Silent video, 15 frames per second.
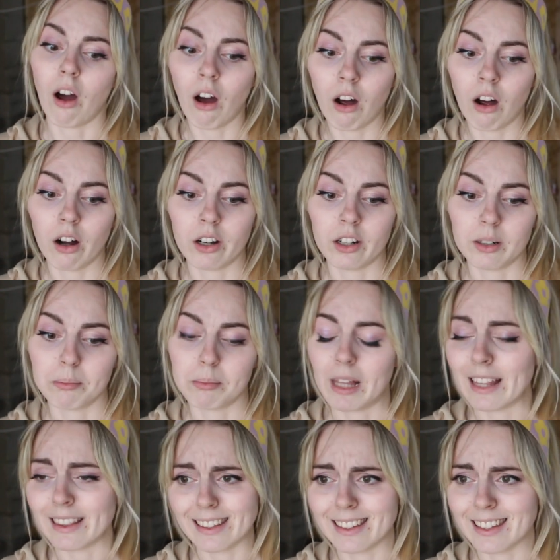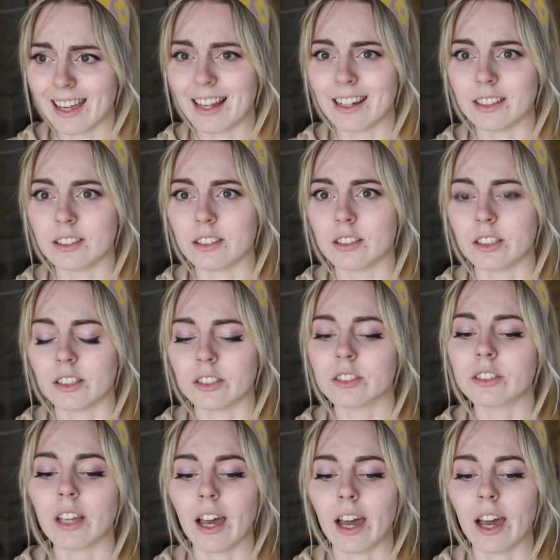are planting calendars